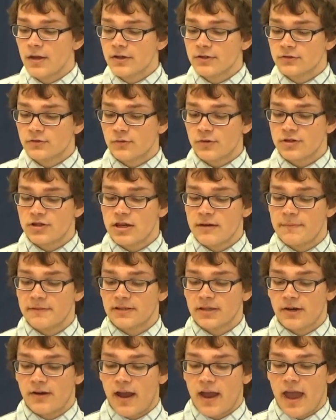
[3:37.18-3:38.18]
Stewardship
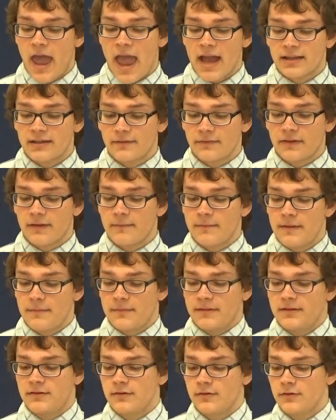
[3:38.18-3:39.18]
is our active
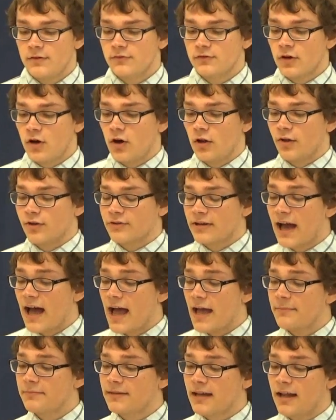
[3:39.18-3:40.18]
commitment to use all our
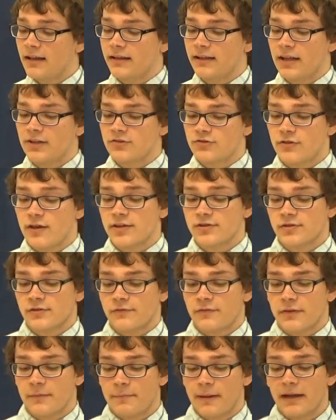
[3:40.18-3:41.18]
time, talent, and
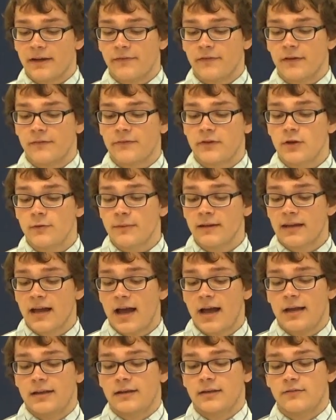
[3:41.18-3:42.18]
treasure for the benefit of
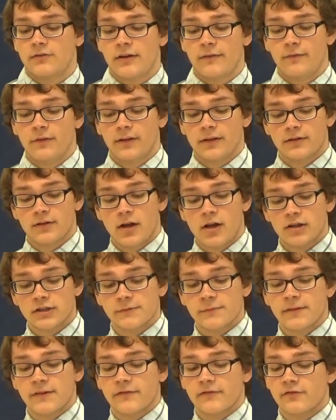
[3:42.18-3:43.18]
humankind in grateful
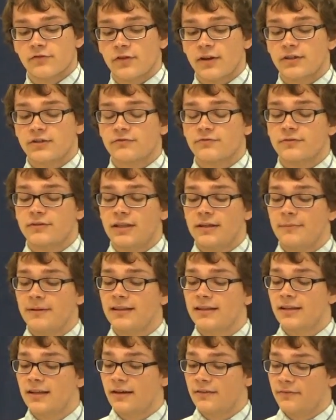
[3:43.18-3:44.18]
acknowledgement of Christ's
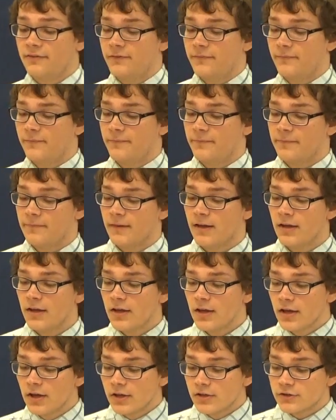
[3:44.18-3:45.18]
redeeming love.
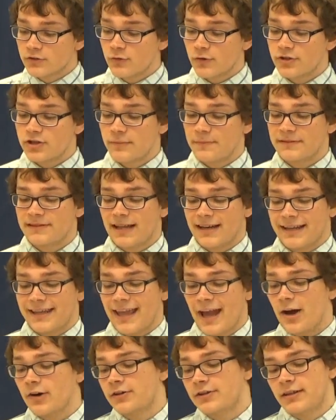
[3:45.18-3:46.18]
Stewardship is not
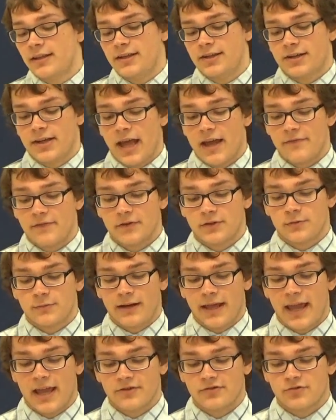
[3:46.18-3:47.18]
a calculated effort to
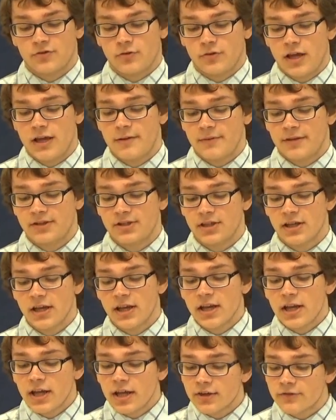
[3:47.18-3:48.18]
enhance your own image.
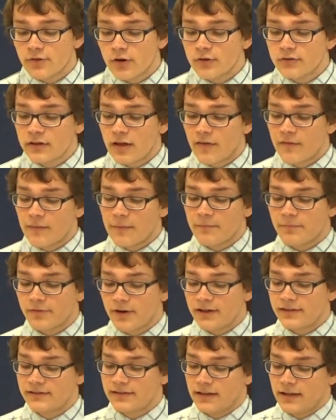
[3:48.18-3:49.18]
It grows out of
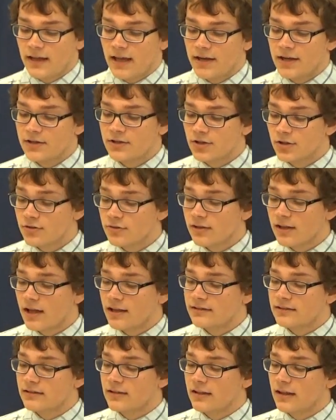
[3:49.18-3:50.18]
embracing and
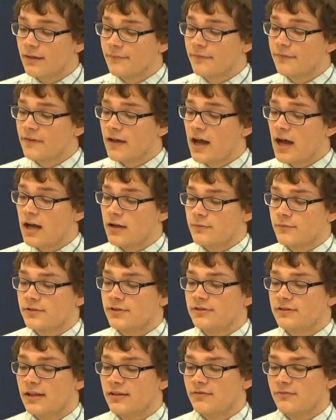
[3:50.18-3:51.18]
internalizing the love of God,
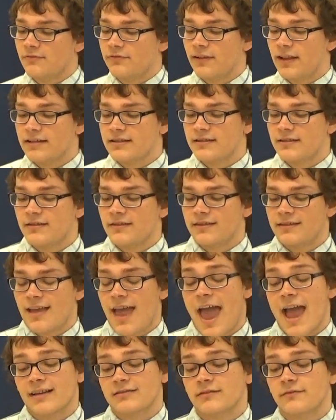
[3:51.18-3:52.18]
which is then reflected in these
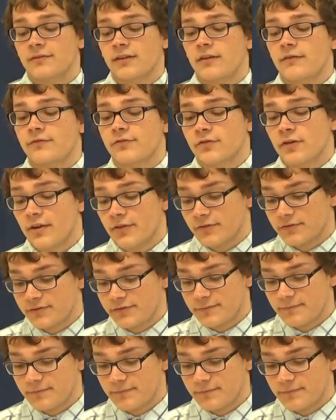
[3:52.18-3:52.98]
acts of love for others.